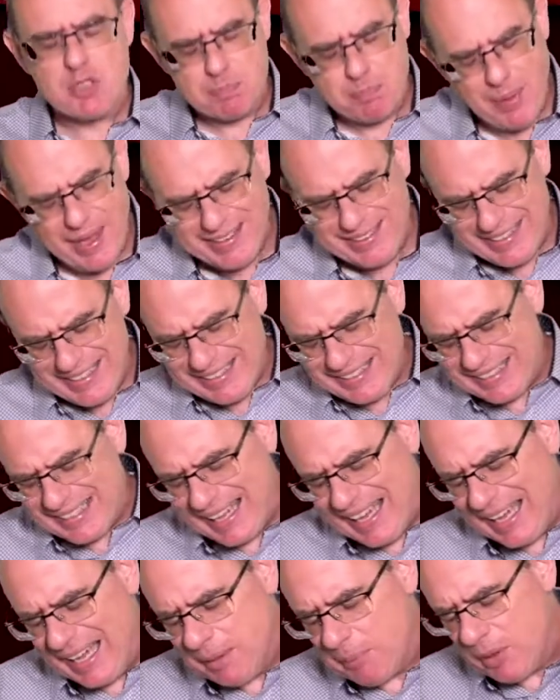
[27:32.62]
spending
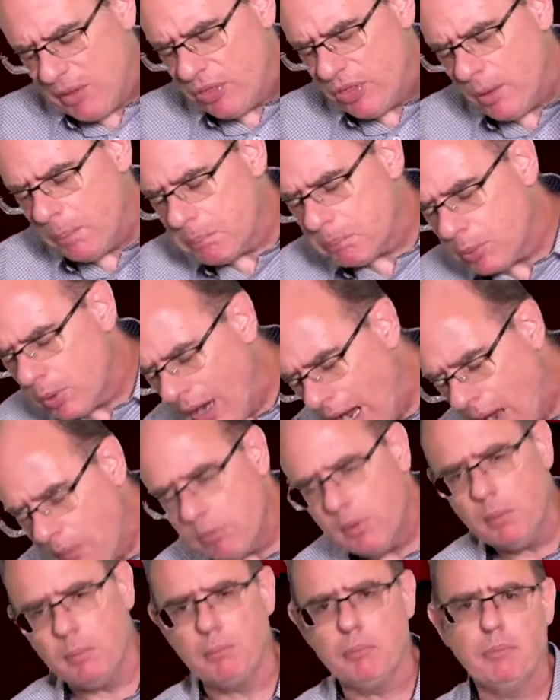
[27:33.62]
time in the
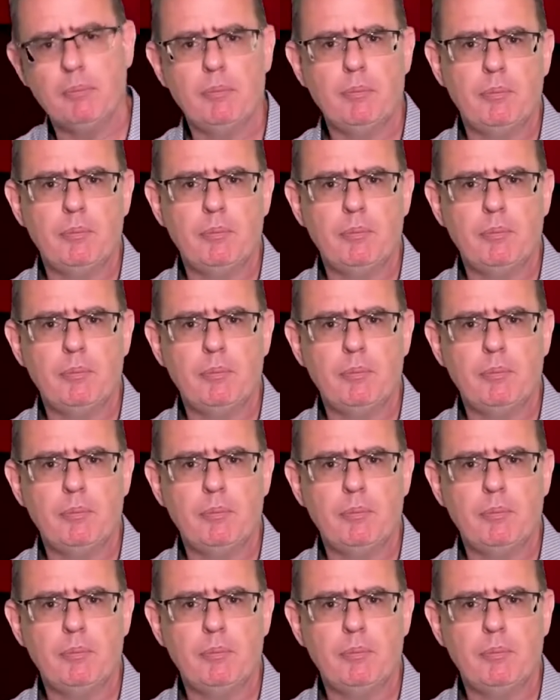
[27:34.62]
problem.